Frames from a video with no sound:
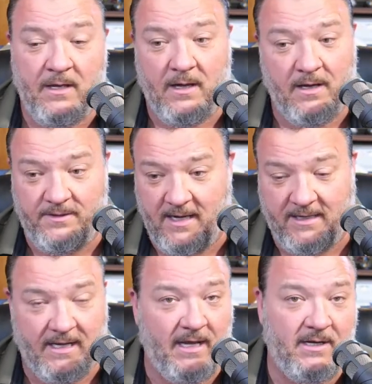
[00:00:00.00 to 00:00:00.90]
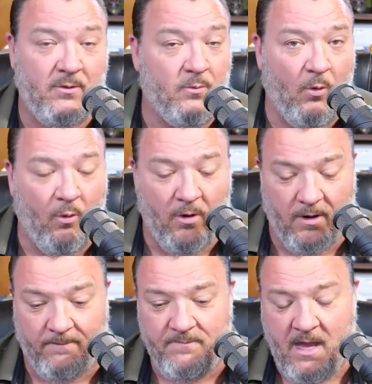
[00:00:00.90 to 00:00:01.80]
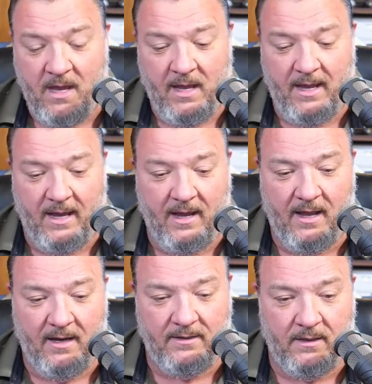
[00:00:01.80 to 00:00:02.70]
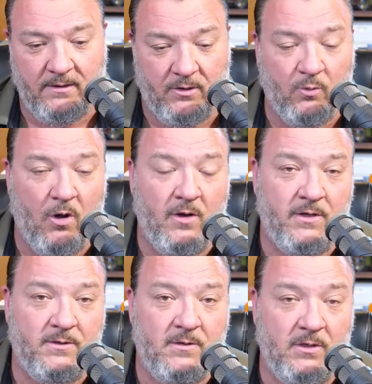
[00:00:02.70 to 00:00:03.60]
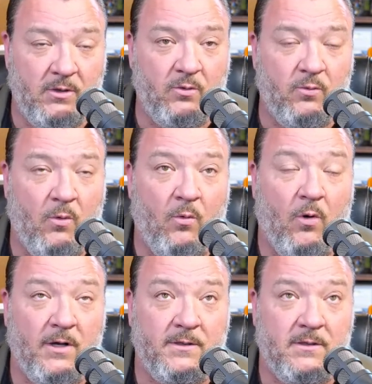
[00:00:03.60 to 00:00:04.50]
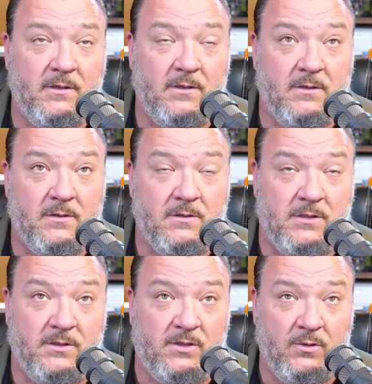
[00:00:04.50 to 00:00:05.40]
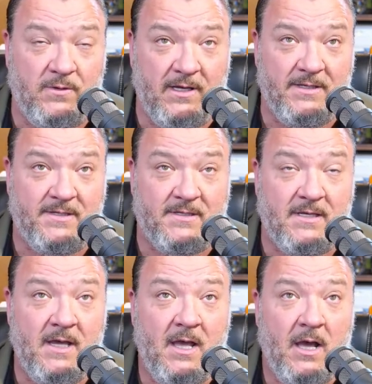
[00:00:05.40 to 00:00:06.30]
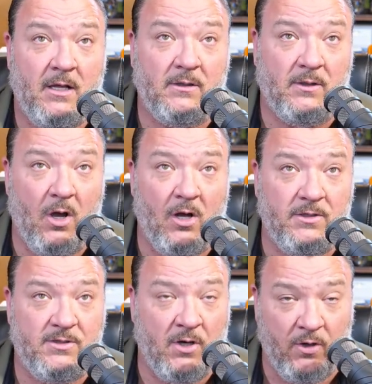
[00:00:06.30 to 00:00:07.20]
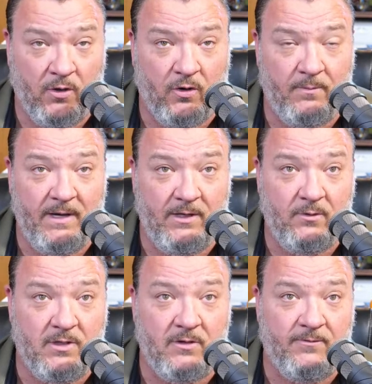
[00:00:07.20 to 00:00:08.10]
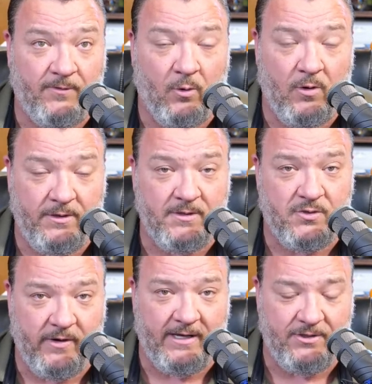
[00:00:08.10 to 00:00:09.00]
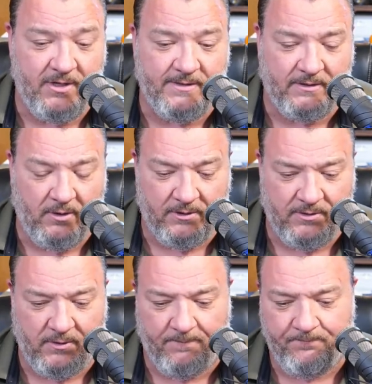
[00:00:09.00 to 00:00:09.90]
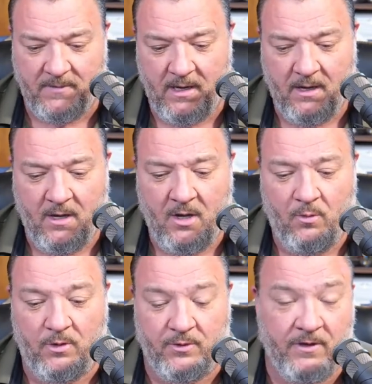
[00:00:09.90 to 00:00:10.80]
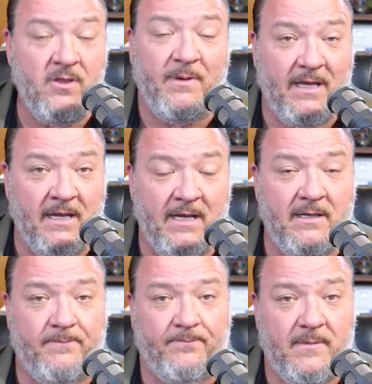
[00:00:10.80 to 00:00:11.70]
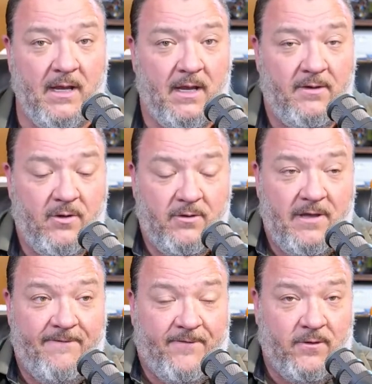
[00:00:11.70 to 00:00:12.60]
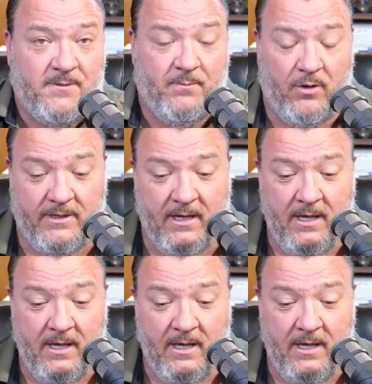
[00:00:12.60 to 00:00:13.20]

a decade or more, and you want to do this long term, and you can afford to strategize it long term. When you're in the beginning and you're in that first book,